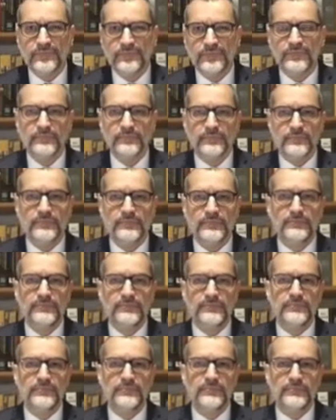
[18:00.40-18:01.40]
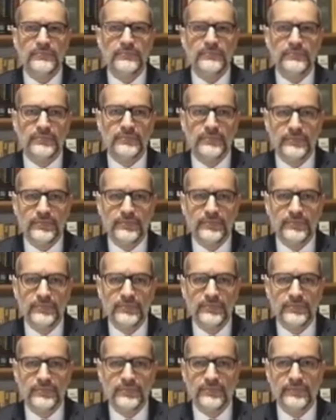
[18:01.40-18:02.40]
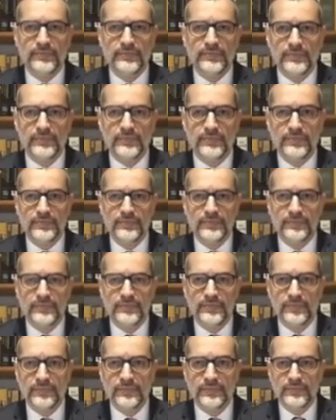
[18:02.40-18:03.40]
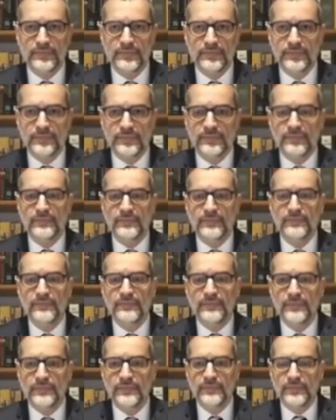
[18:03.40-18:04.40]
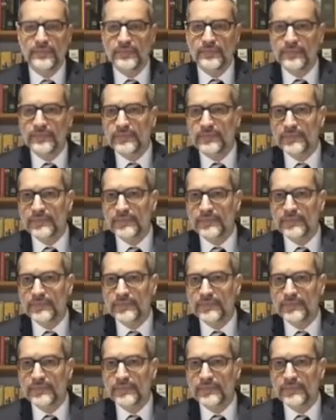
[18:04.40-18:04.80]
The person shown says nothing.